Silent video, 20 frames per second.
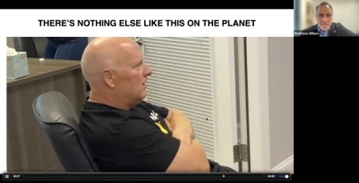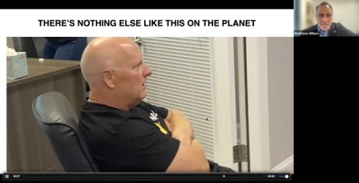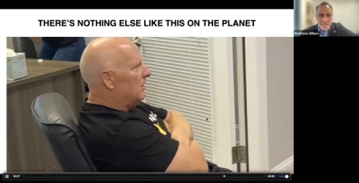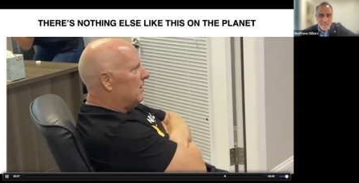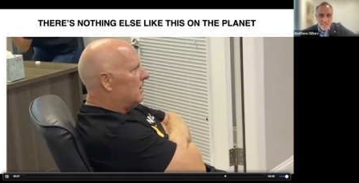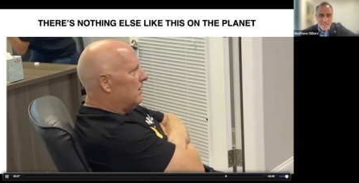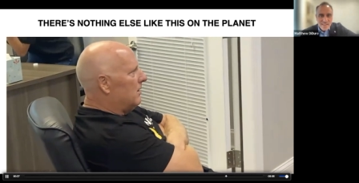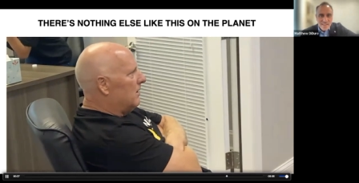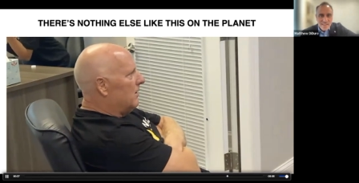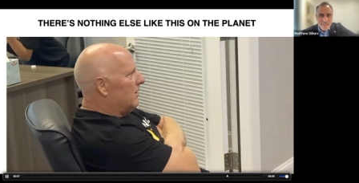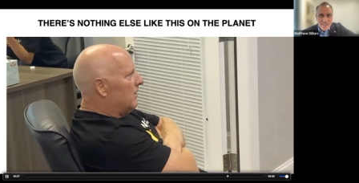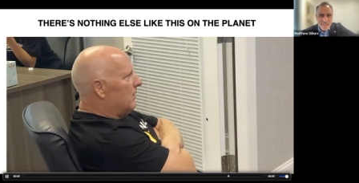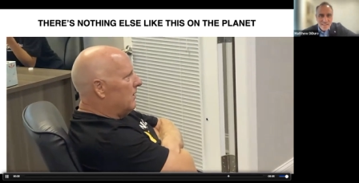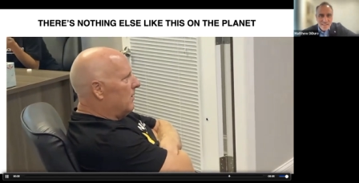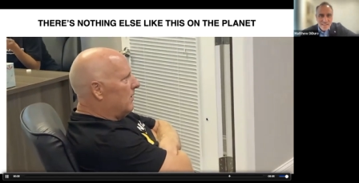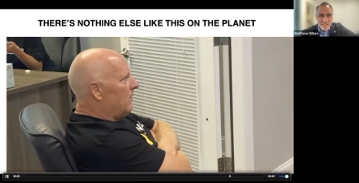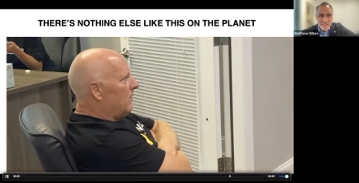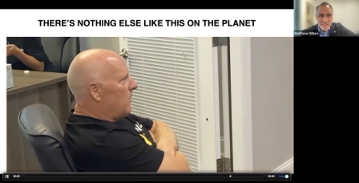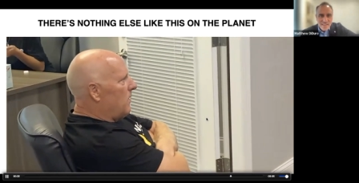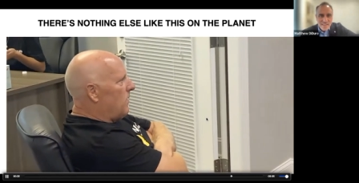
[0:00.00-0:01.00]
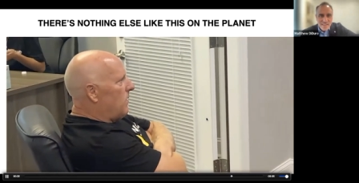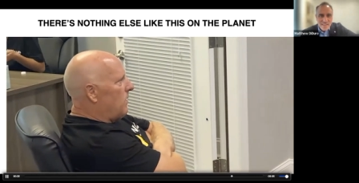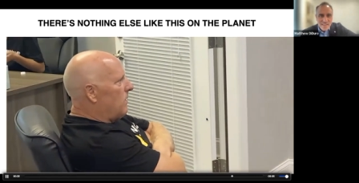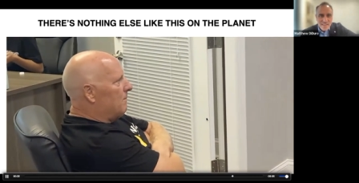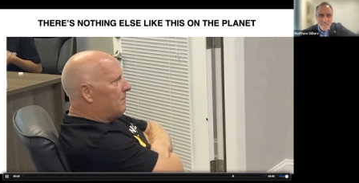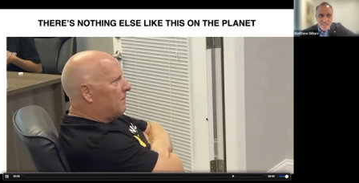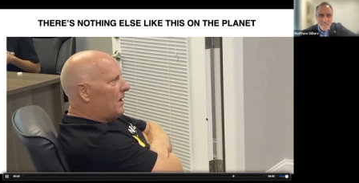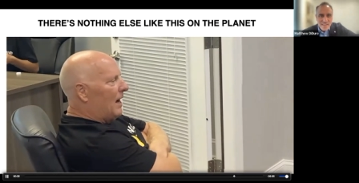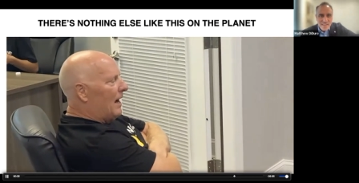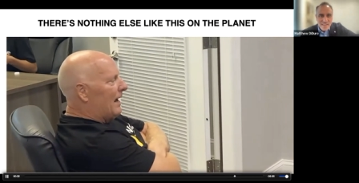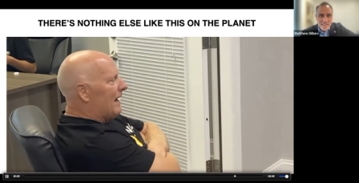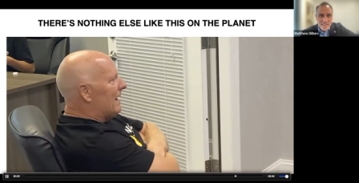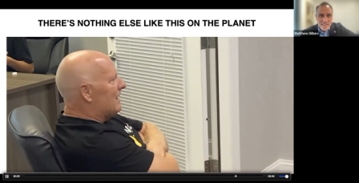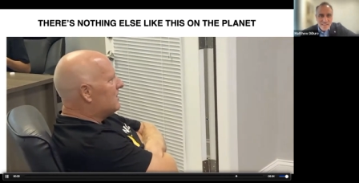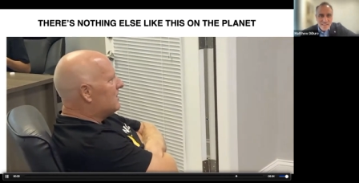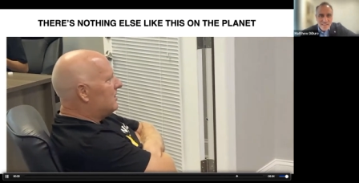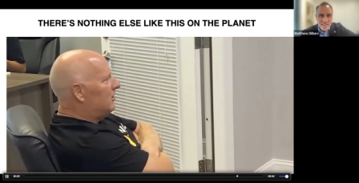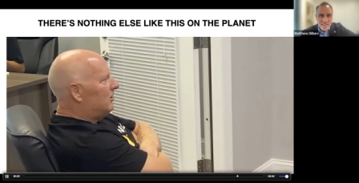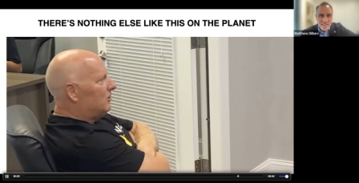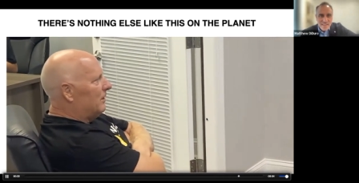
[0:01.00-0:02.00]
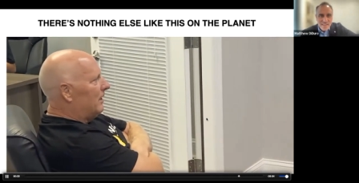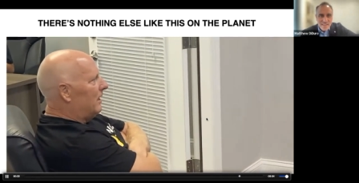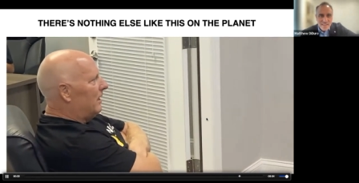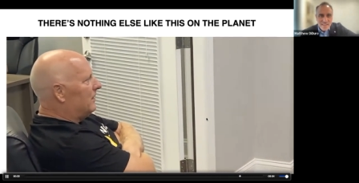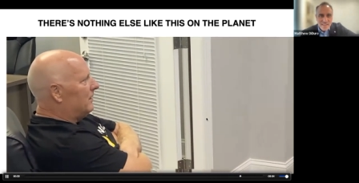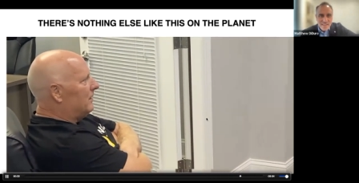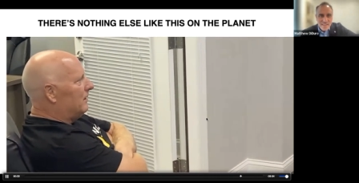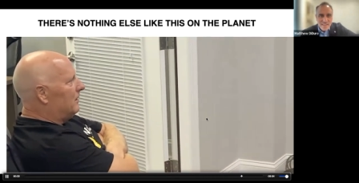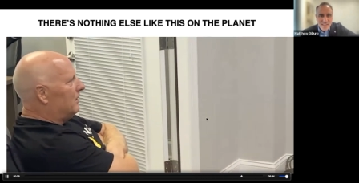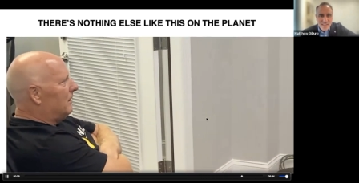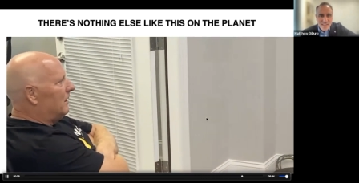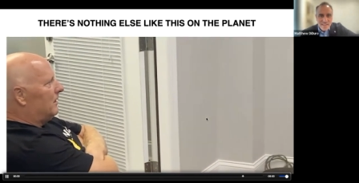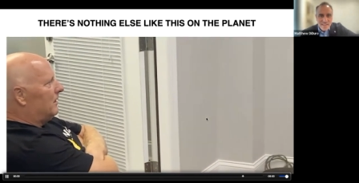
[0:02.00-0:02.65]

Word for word: uh, in the total. uh, No, I asked Cyril that, not,